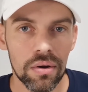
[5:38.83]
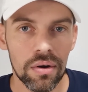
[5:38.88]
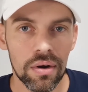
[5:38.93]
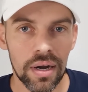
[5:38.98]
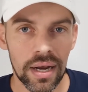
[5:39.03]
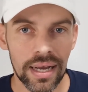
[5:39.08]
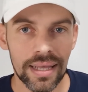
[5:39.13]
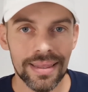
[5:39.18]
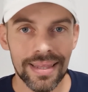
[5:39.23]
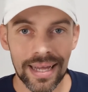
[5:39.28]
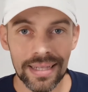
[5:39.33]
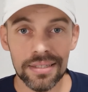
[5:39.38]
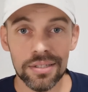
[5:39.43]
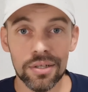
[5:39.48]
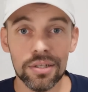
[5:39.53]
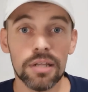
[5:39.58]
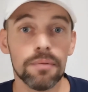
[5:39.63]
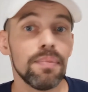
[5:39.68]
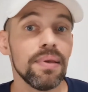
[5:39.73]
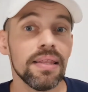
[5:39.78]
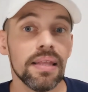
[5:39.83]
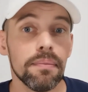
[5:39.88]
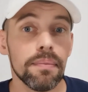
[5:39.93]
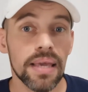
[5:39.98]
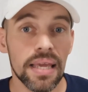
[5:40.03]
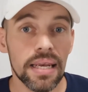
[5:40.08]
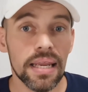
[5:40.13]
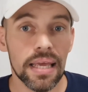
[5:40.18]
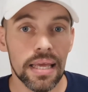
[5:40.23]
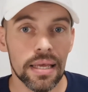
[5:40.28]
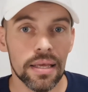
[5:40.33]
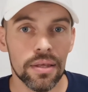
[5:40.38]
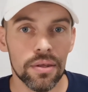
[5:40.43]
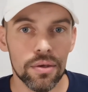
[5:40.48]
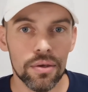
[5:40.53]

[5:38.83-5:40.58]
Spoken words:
Right? That's going to be the meaning.